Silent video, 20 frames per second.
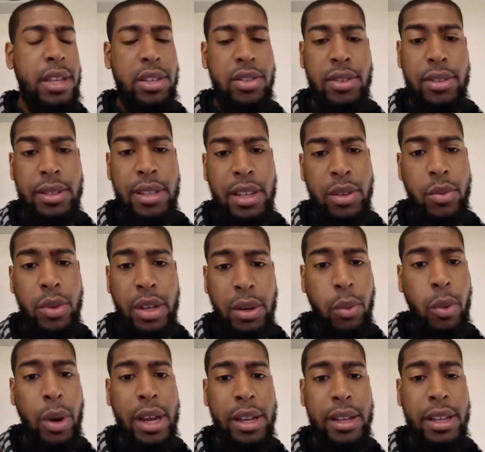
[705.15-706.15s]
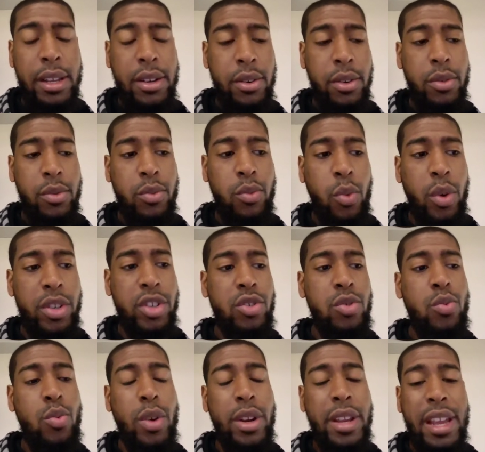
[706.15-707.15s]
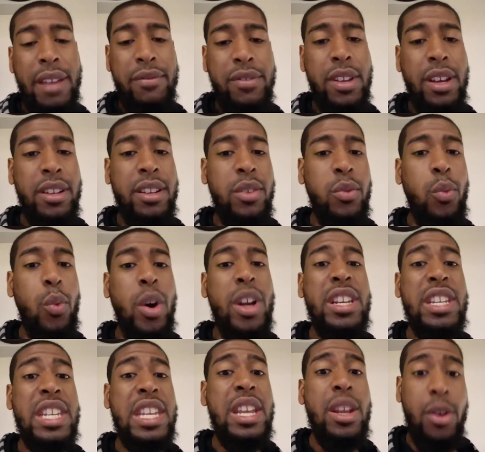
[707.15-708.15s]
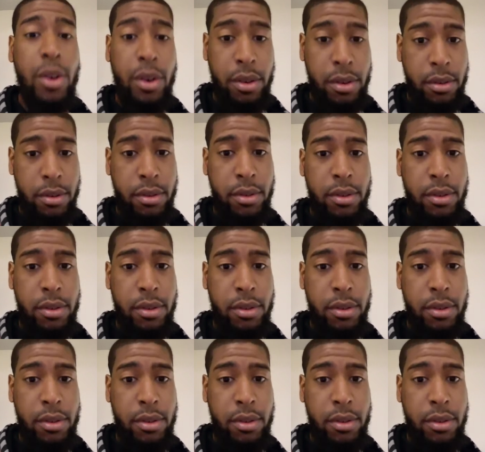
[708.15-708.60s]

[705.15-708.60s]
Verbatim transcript: And just think Kawhi Leonard, what you would have done in one year